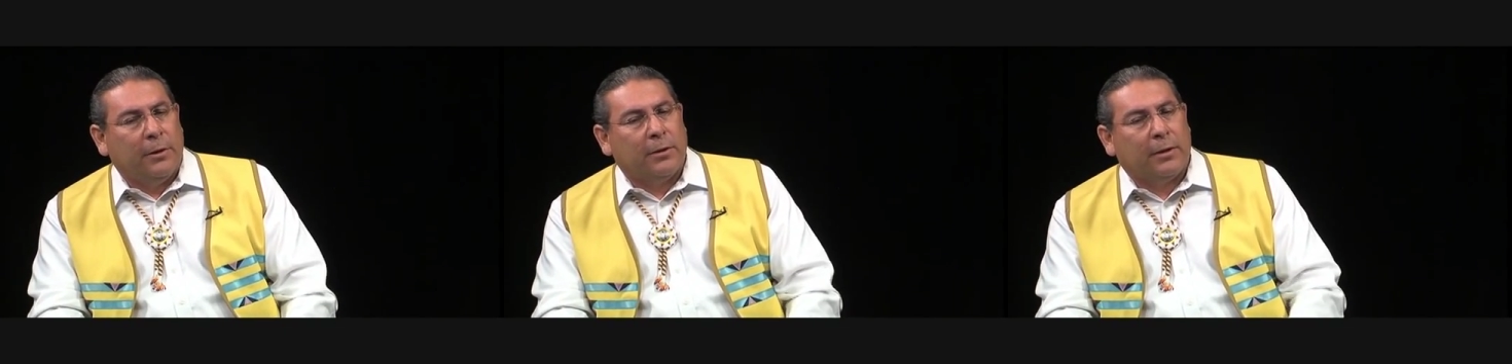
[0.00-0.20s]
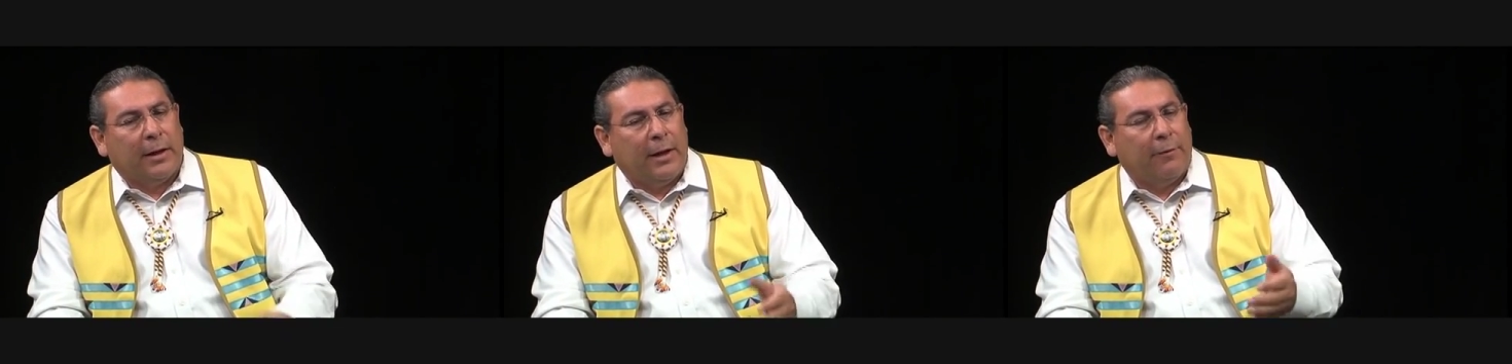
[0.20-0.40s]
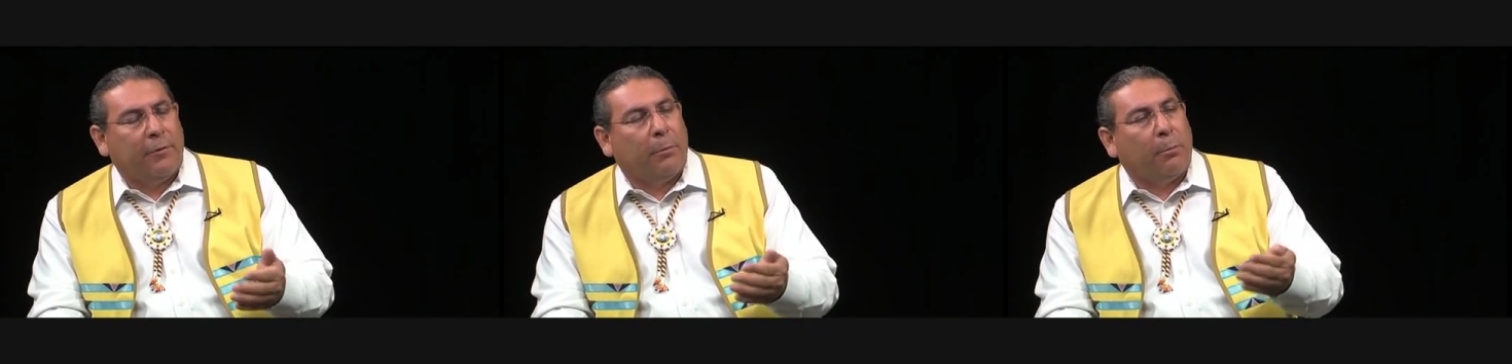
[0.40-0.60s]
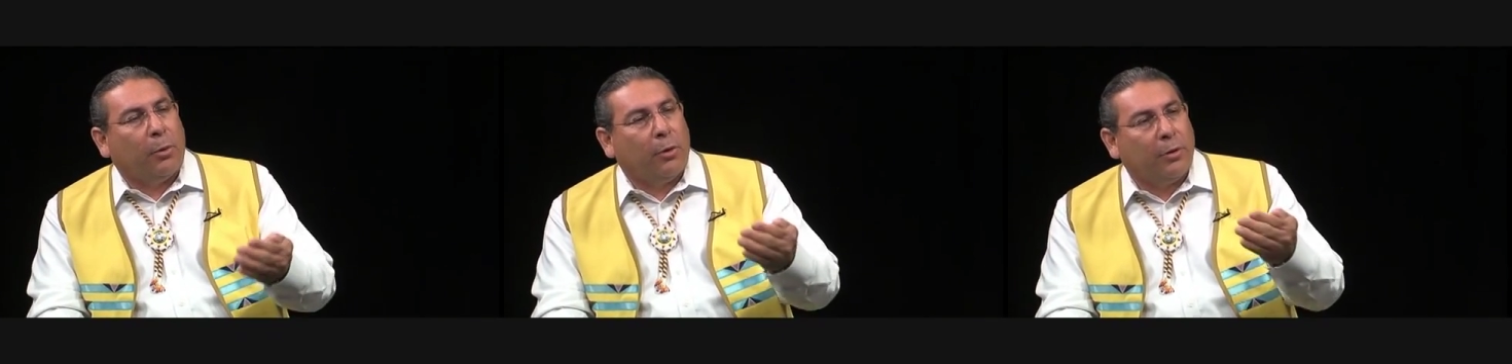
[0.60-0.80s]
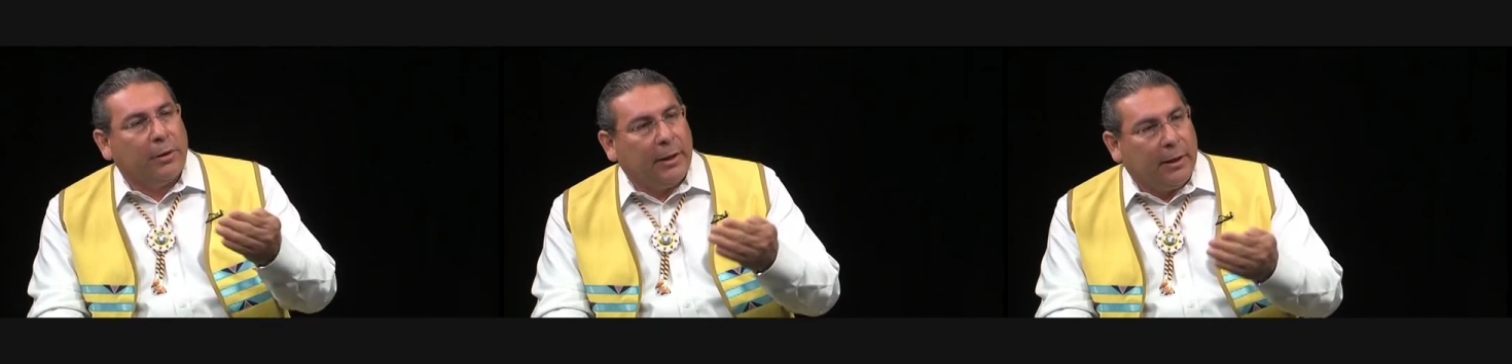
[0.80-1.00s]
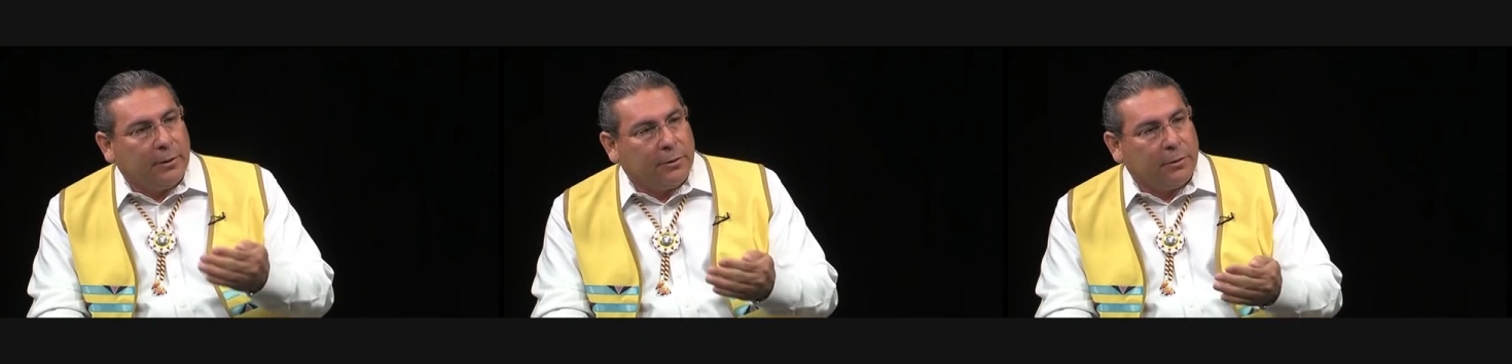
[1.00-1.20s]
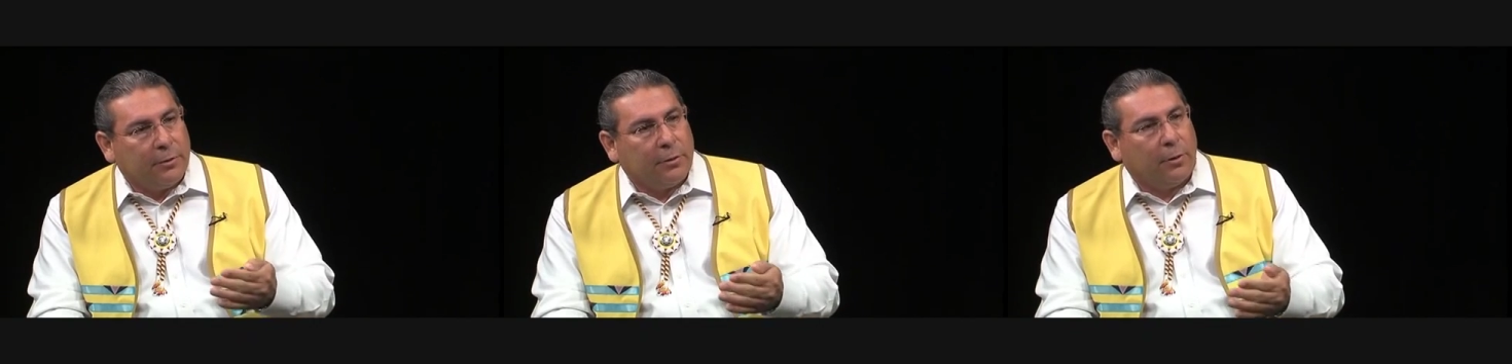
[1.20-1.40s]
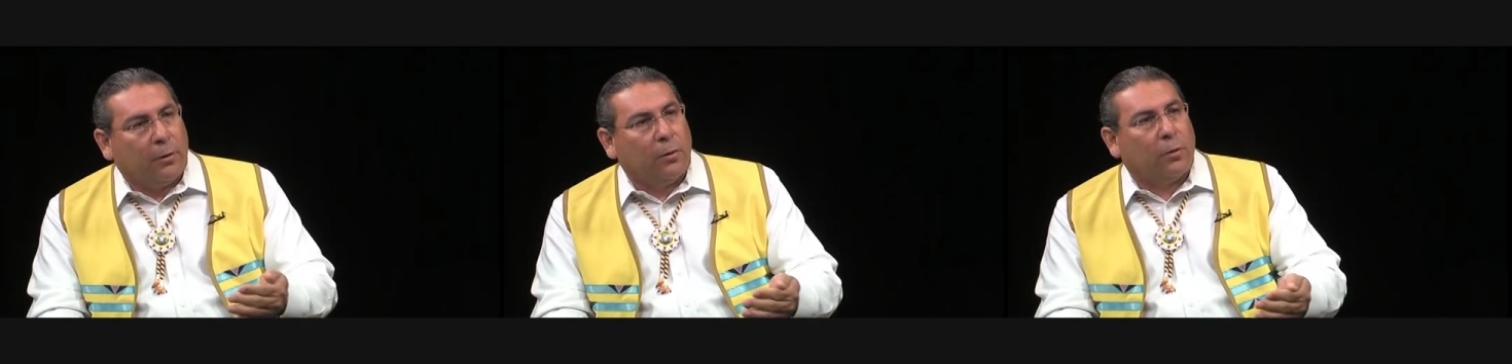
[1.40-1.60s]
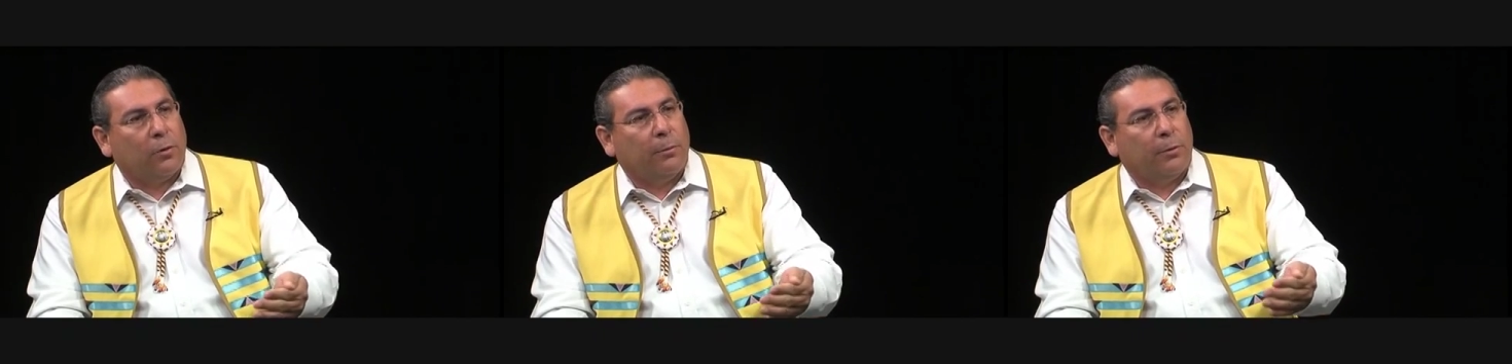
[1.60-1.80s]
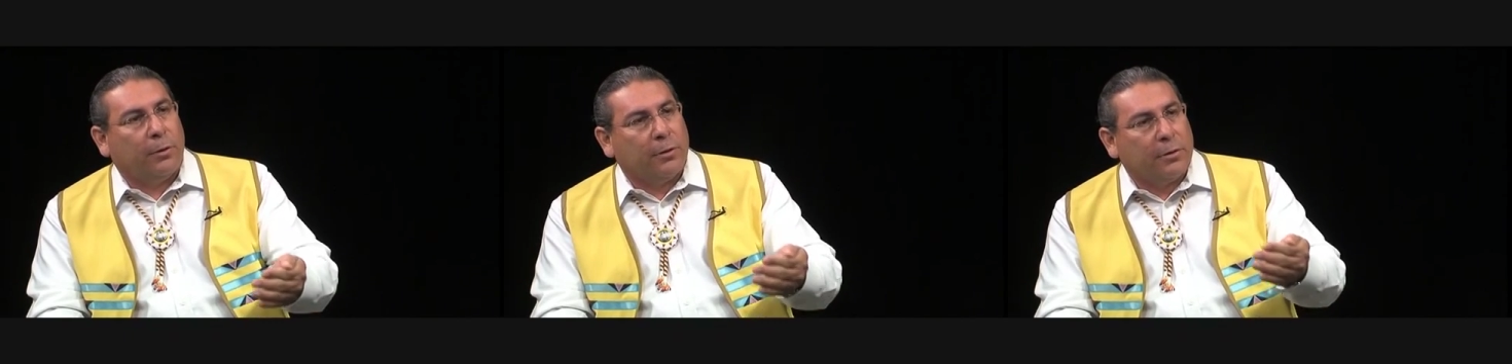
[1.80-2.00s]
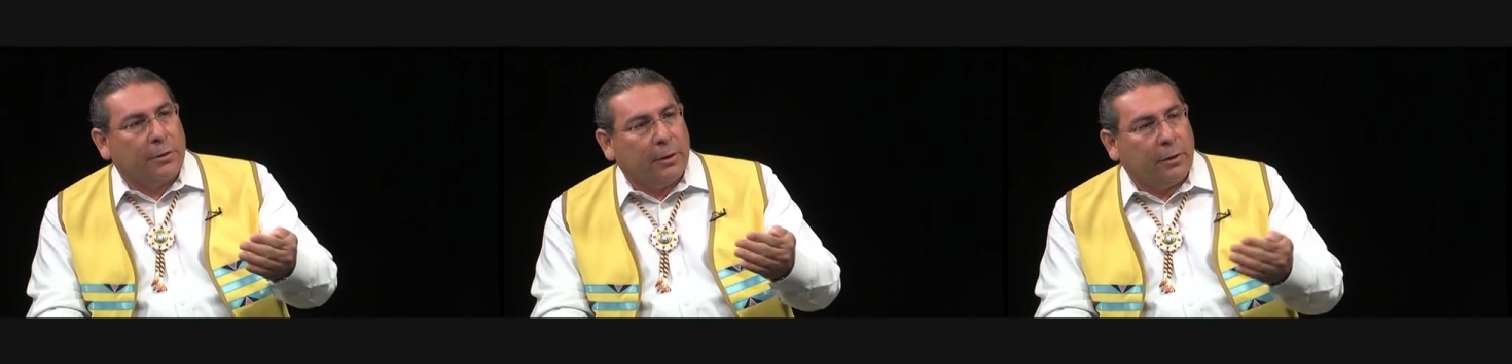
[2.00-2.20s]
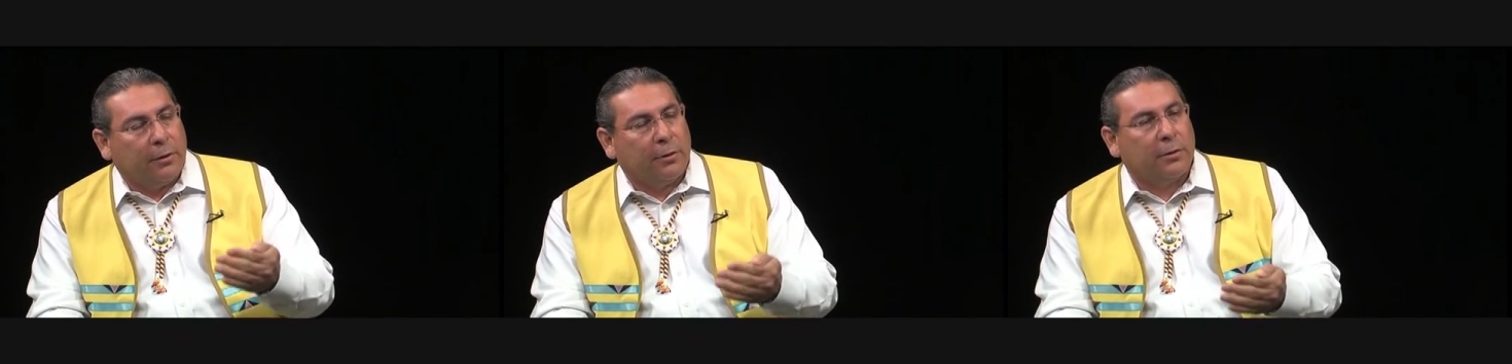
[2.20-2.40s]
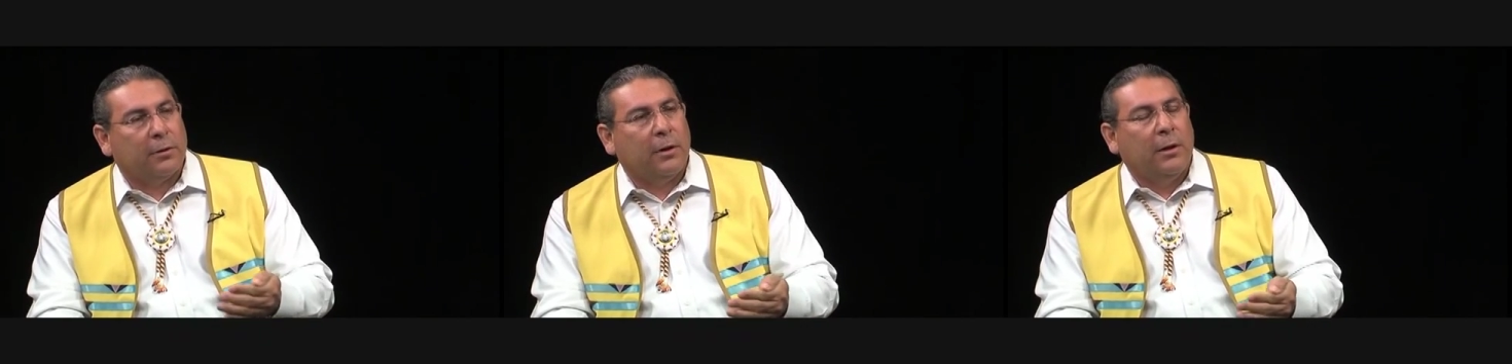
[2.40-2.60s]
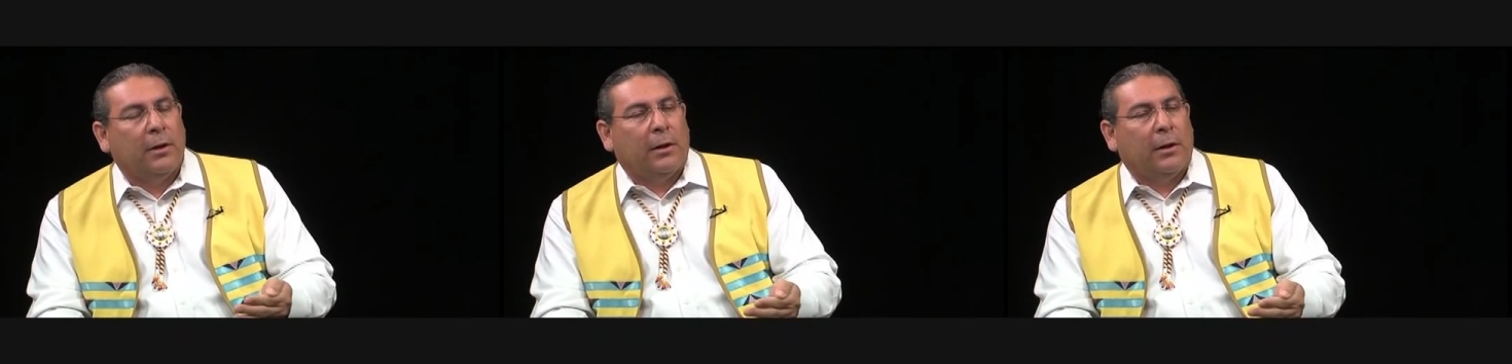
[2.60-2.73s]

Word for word: to have the bird dancers, the local bird singers,